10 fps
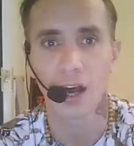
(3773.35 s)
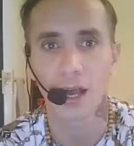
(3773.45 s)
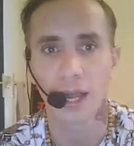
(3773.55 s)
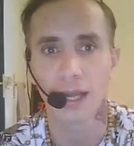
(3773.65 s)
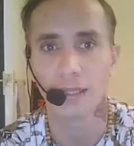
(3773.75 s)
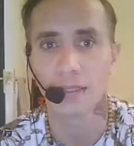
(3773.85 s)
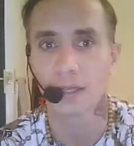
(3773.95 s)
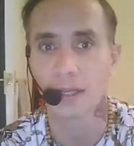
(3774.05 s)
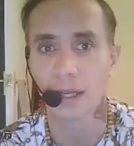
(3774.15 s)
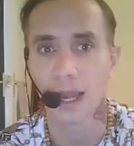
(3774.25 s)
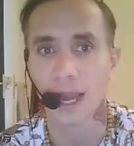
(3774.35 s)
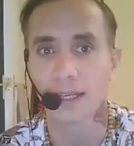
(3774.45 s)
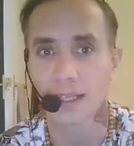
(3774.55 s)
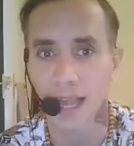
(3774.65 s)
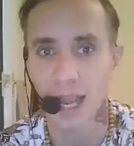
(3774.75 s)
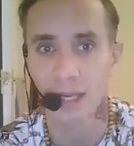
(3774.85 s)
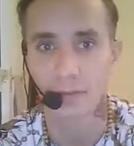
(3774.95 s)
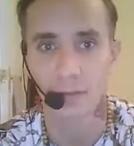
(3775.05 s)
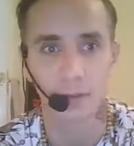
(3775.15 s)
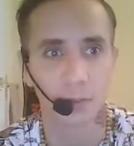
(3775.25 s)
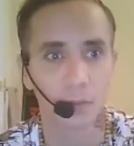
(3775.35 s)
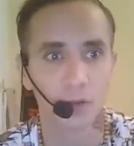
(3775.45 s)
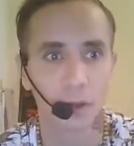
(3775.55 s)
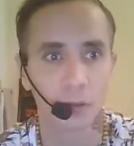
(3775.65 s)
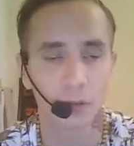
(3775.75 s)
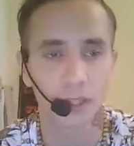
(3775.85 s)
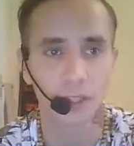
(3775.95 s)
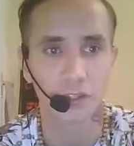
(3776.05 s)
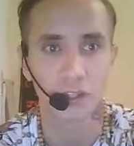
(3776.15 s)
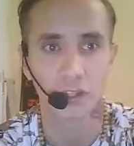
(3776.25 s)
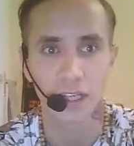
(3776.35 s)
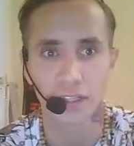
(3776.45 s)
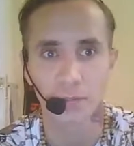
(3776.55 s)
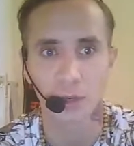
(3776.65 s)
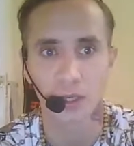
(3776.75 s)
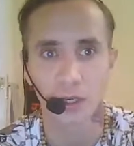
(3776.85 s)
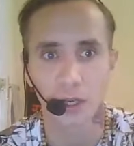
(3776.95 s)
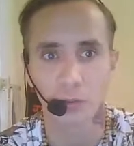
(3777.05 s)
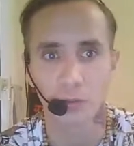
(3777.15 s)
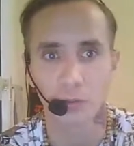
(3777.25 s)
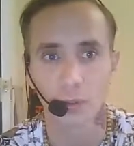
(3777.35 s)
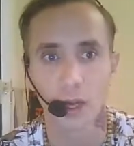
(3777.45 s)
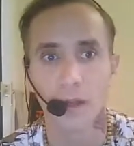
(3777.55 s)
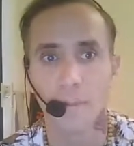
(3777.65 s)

hand in hand with local leaders to determine the local